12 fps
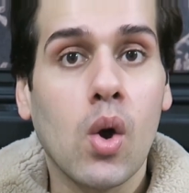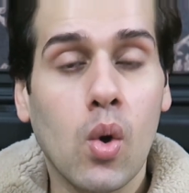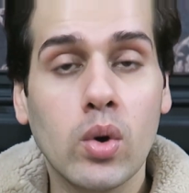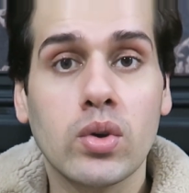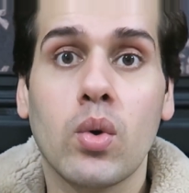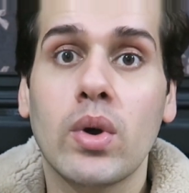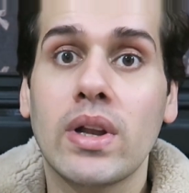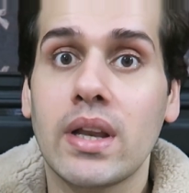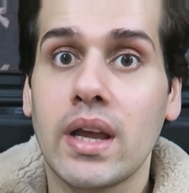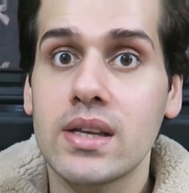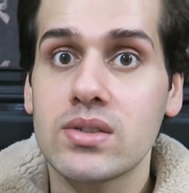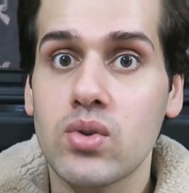Oat oil
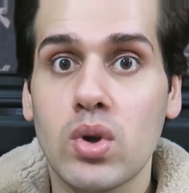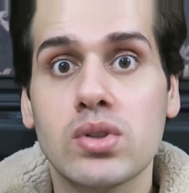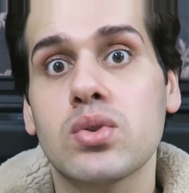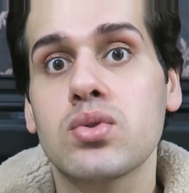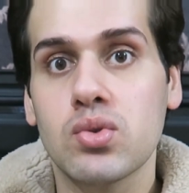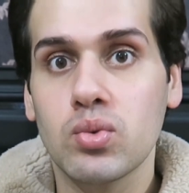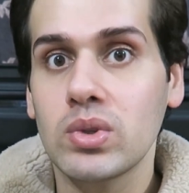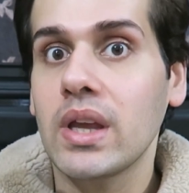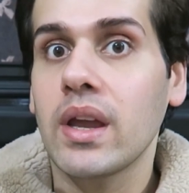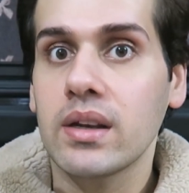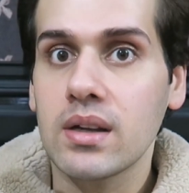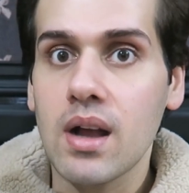is also
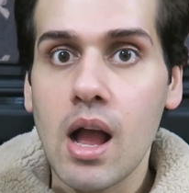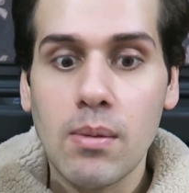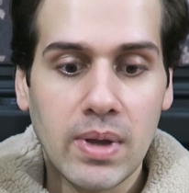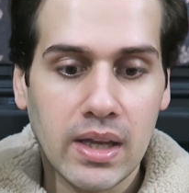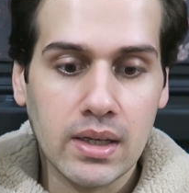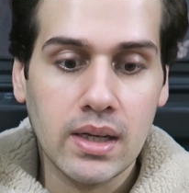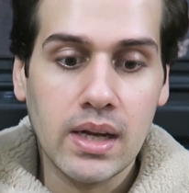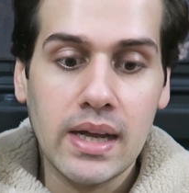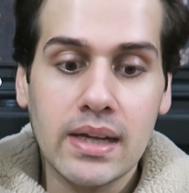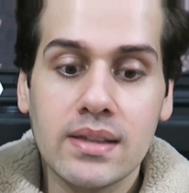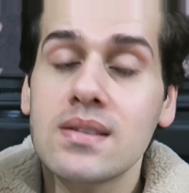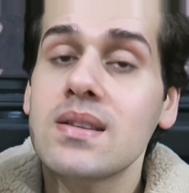soothing and calming.
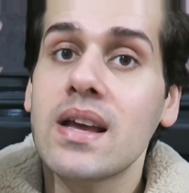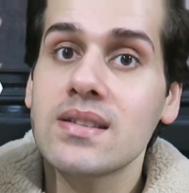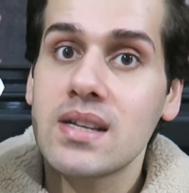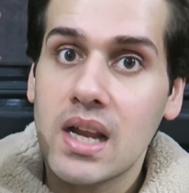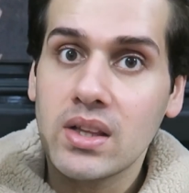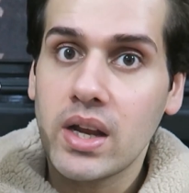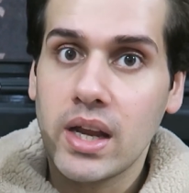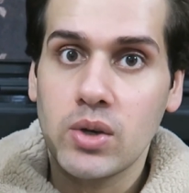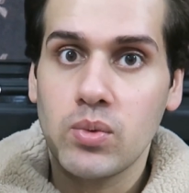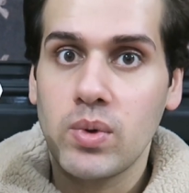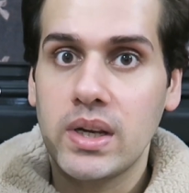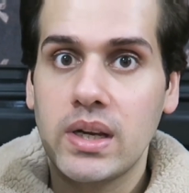This has another
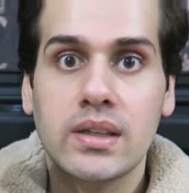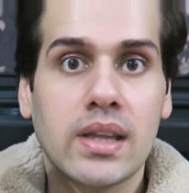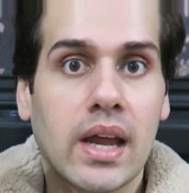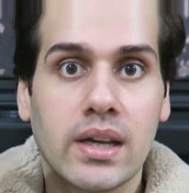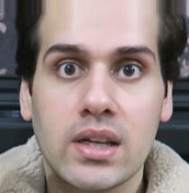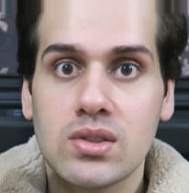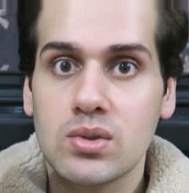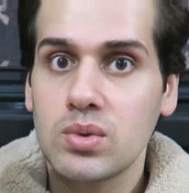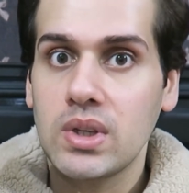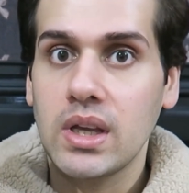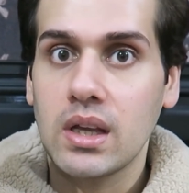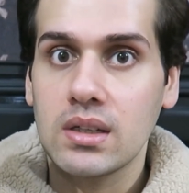ingredient that is
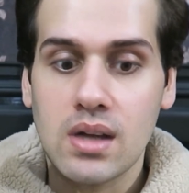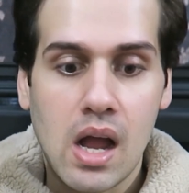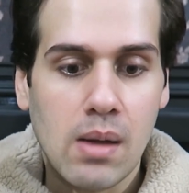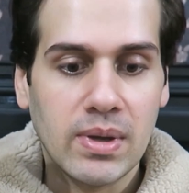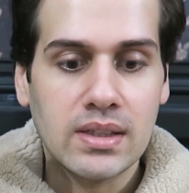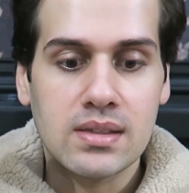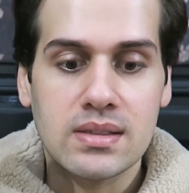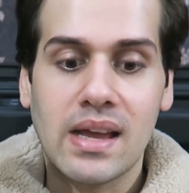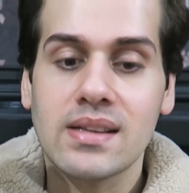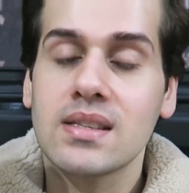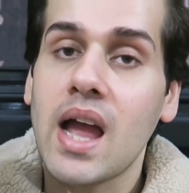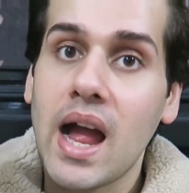soothing and calming. This
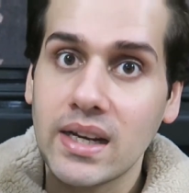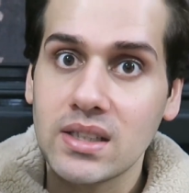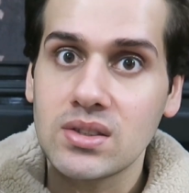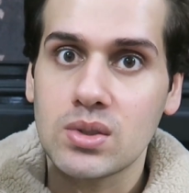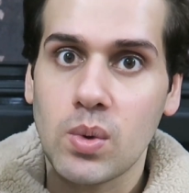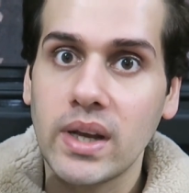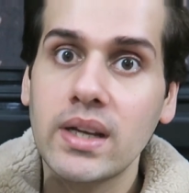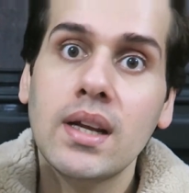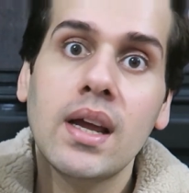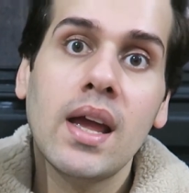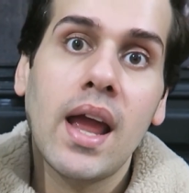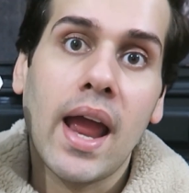has allantoin
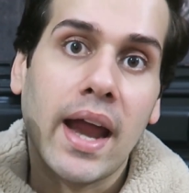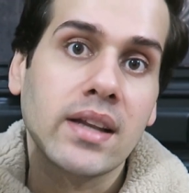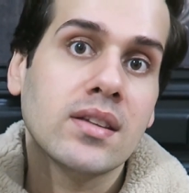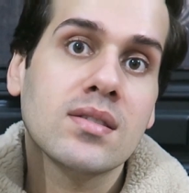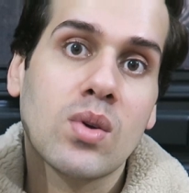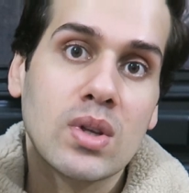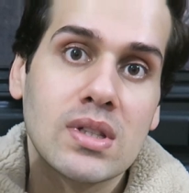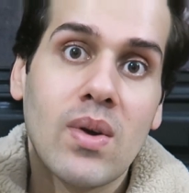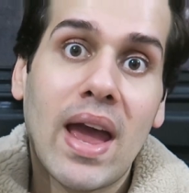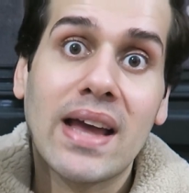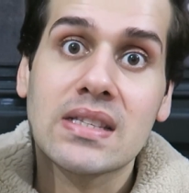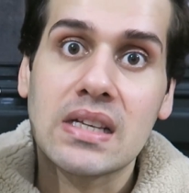and this
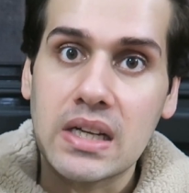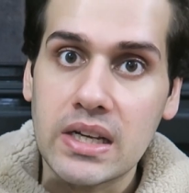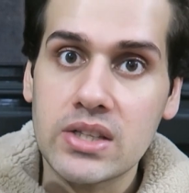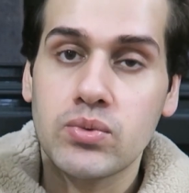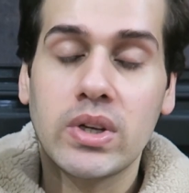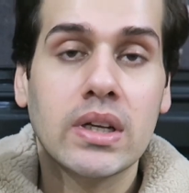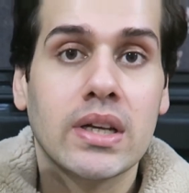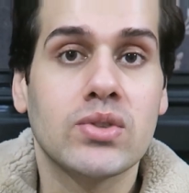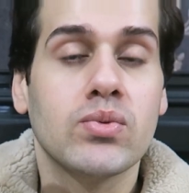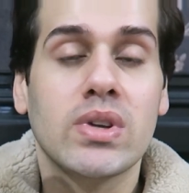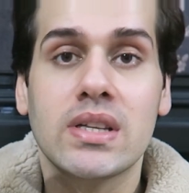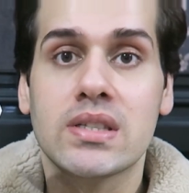also has glycerin.
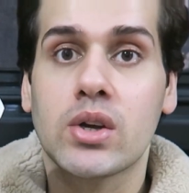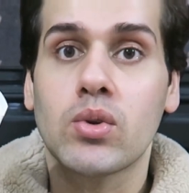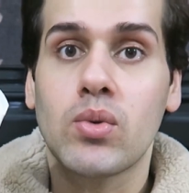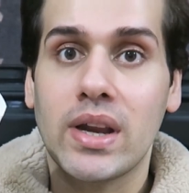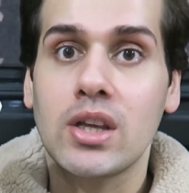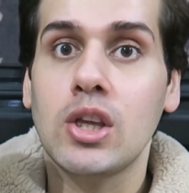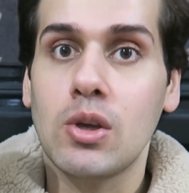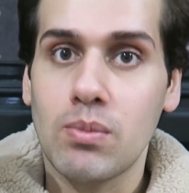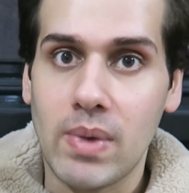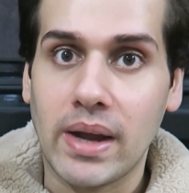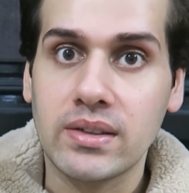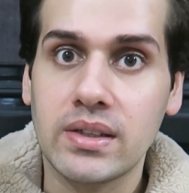Glycerin is a great
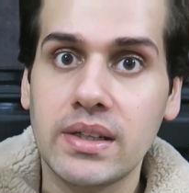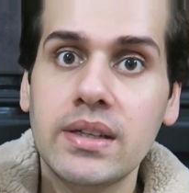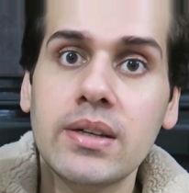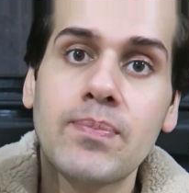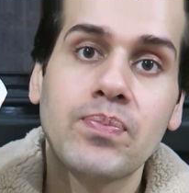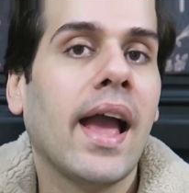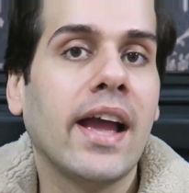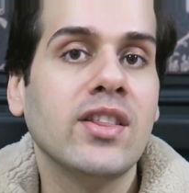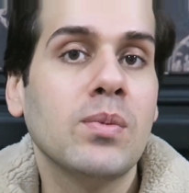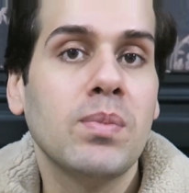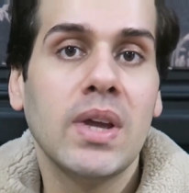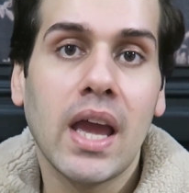humectant.
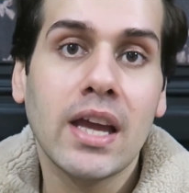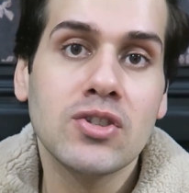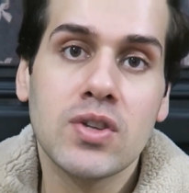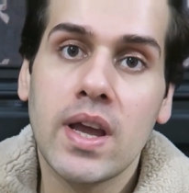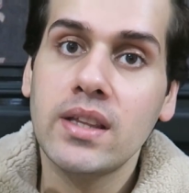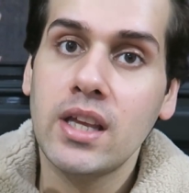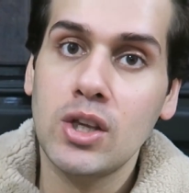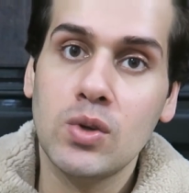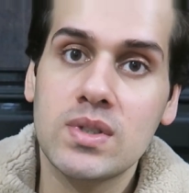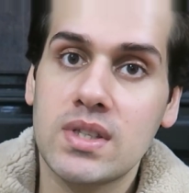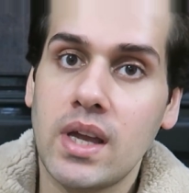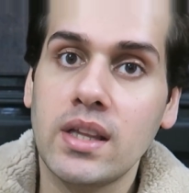And the PHA they
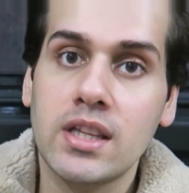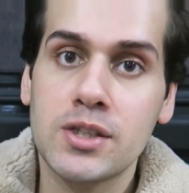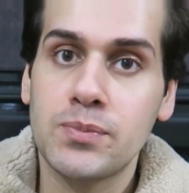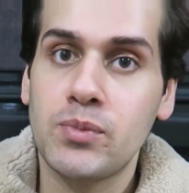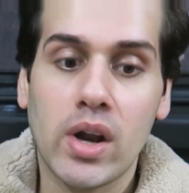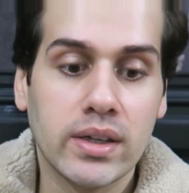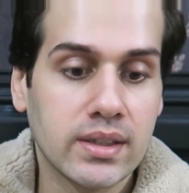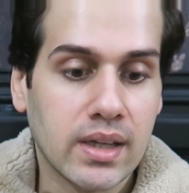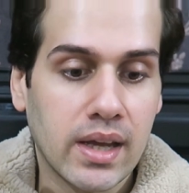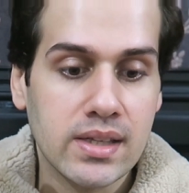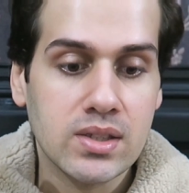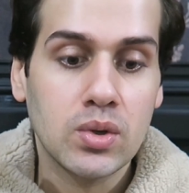used in this product
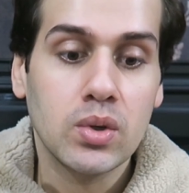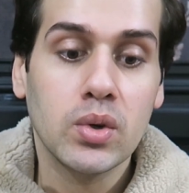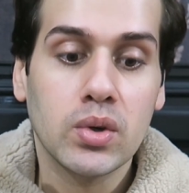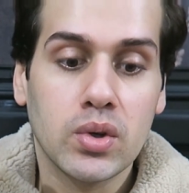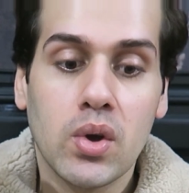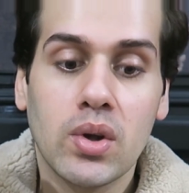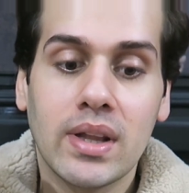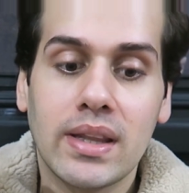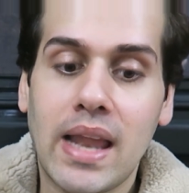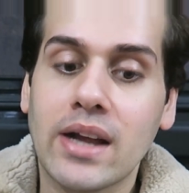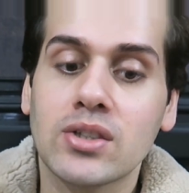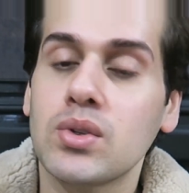is
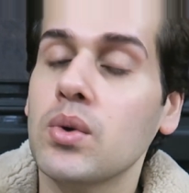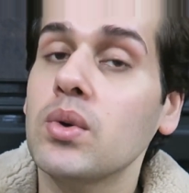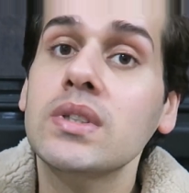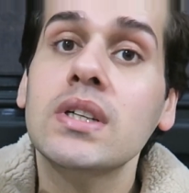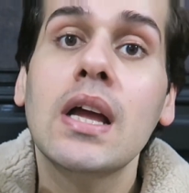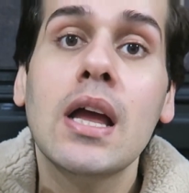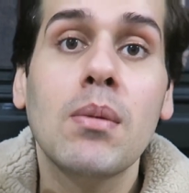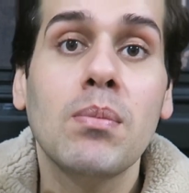gluconolactone.